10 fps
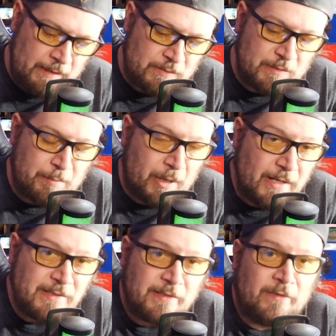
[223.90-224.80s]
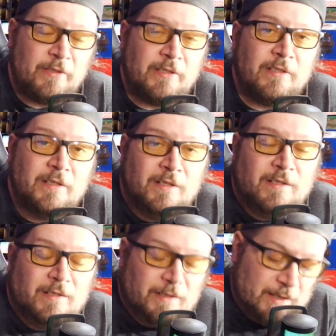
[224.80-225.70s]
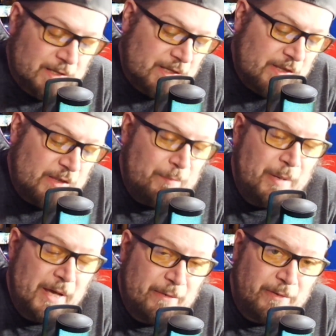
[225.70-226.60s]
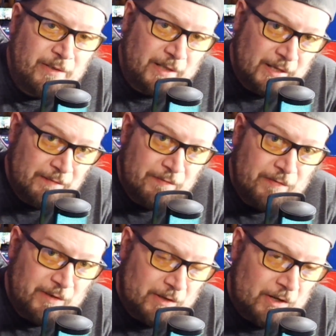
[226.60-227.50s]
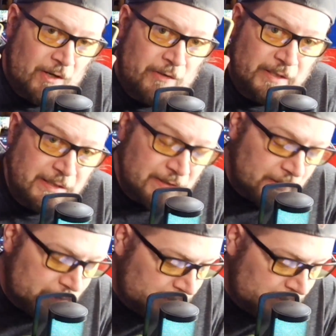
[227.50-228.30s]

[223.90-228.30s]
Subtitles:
surprisingly, the battery life on these little